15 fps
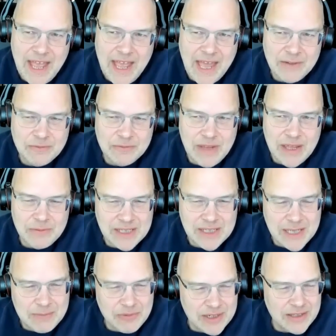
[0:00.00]
And, and we
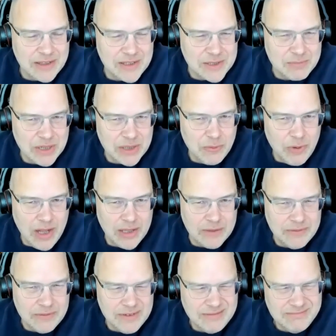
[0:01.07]
keep running into this brick wall
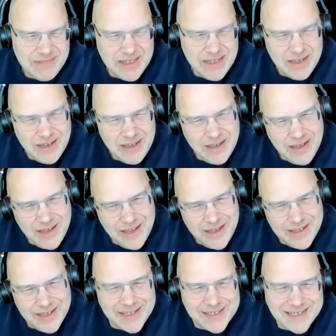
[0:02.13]
of, eh,
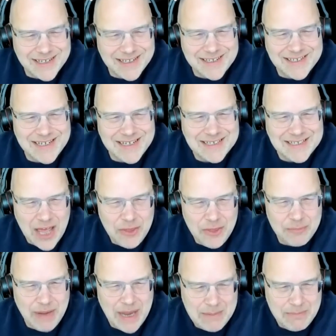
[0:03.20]
it's like, it's like death
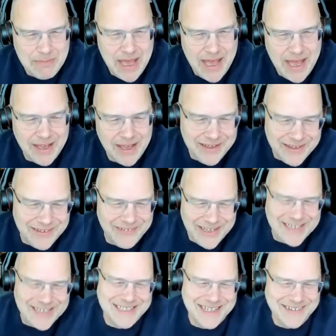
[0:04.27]
by meh. It's